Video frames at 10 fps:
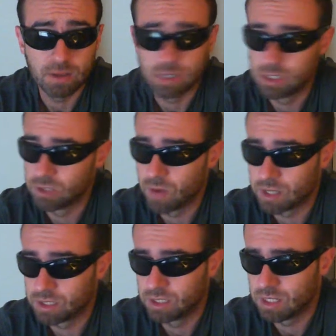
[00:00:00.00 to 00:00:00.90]
in the
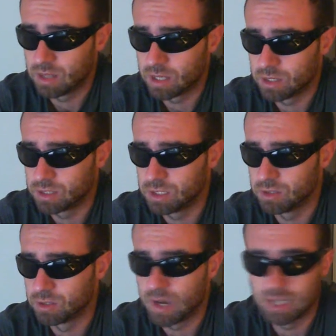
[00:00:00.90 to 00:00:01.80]
situation she's in. Like she's
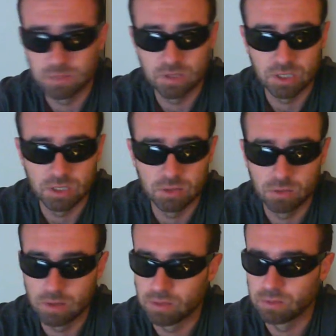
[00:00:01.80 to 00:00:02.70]
got a new husband, she
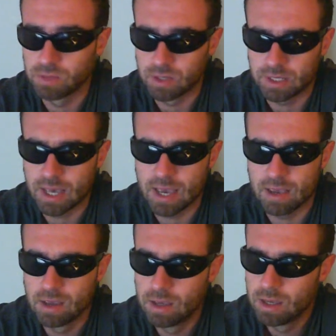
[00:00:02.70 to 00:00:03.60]
thought everything would be
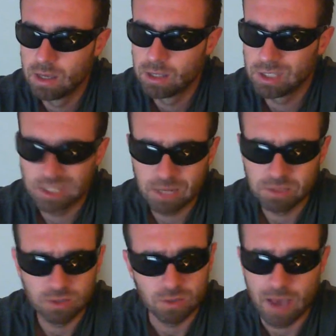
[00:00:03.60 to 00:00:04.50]
okay. She
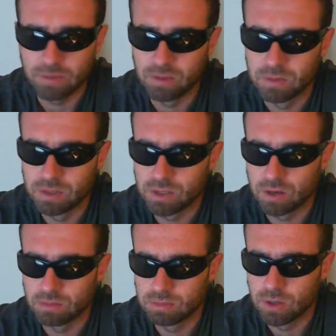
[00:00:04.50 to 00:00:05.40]
seems sort of happy, but
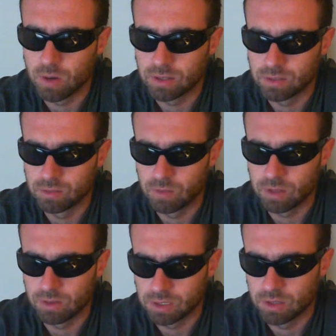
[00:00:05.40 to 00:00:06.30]
going to one
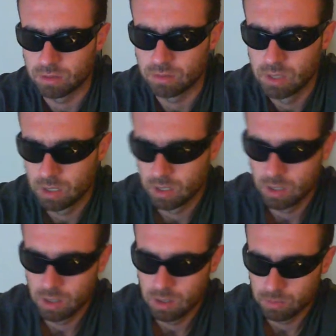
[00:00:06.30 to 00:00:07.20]
of those
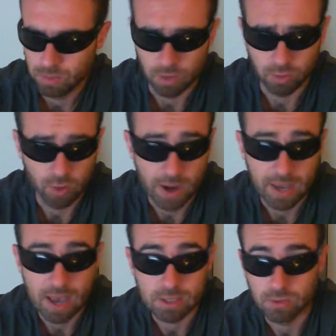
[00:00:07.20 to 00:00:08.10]
crack
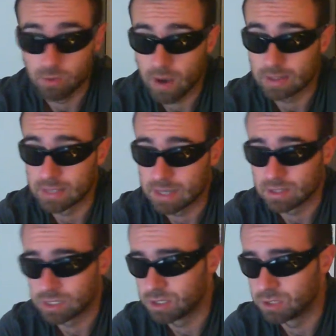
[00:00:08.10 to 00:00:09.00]
houses or crack
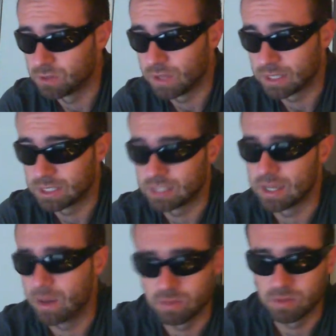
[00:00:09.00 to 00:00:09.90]
dens, she's sort of like seeing
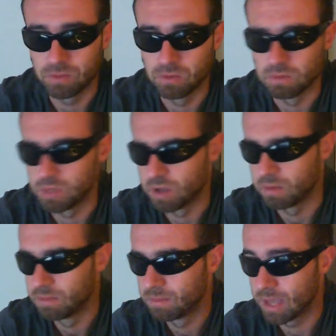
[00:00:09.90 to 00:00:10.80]
how other people
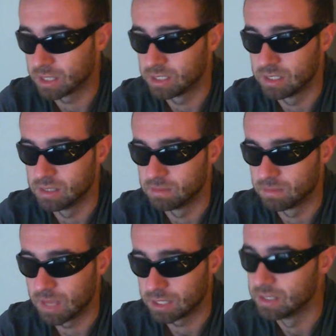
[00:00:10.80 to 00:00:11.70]
actually
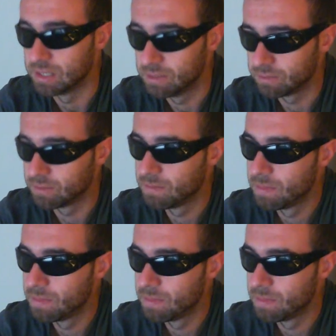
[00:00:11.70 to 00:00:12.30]
live.